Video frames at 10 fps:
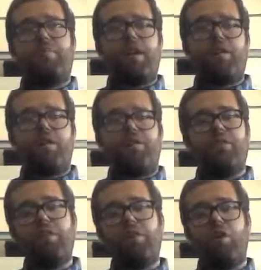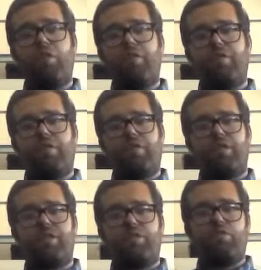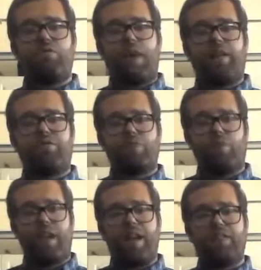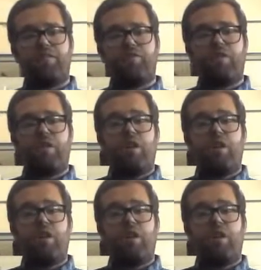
budget of a little over 32 grand to raise.